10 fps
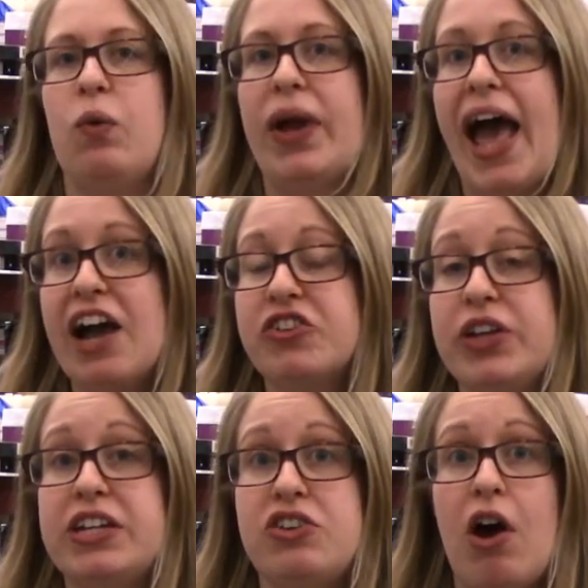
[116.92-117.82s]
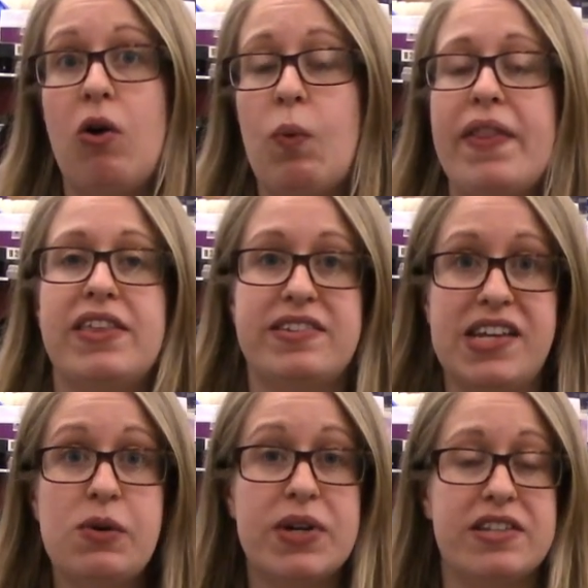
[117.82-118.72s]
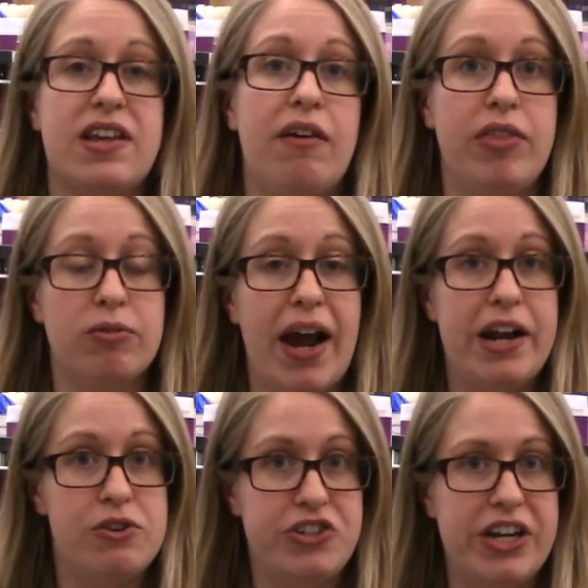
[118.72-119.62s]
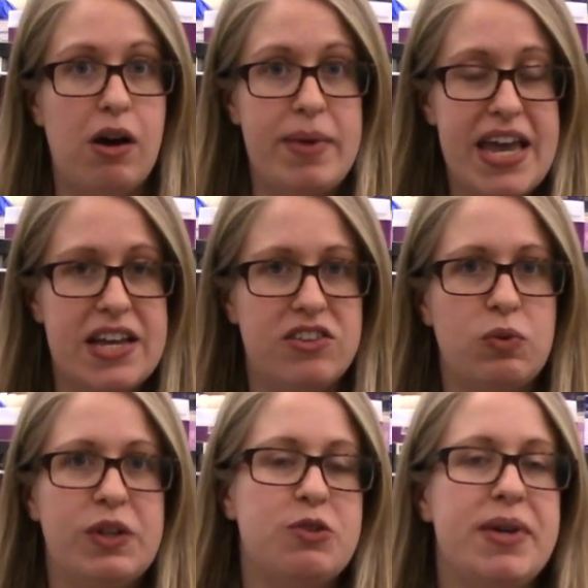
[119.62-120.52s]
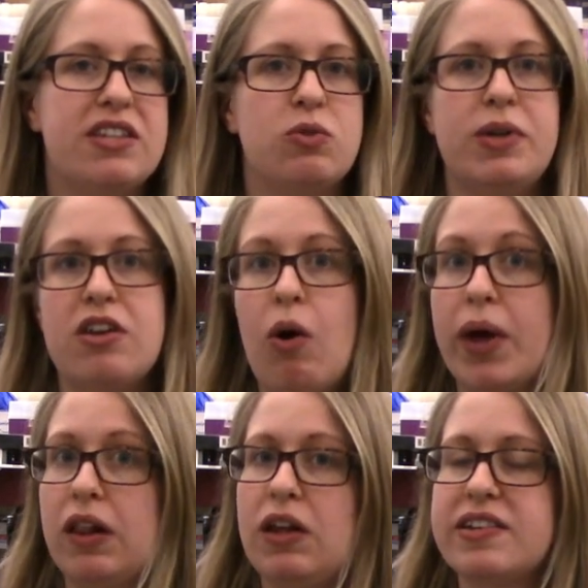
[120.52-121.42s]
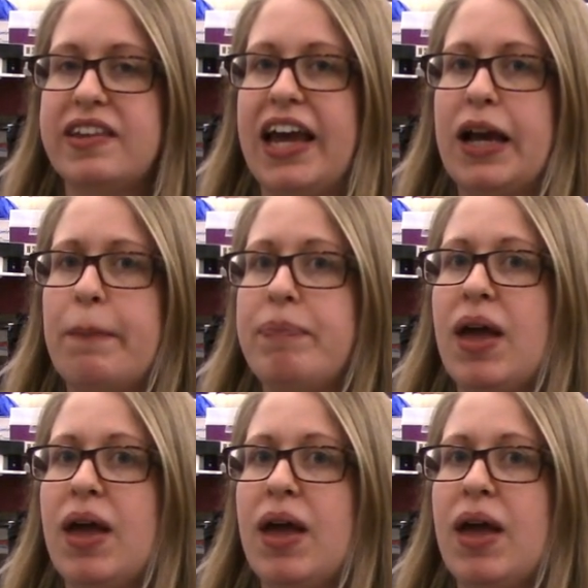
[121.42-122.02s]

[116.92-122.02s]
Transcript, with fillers: we actually know what the sequence of the rhino genome is, which means we know what it looks like,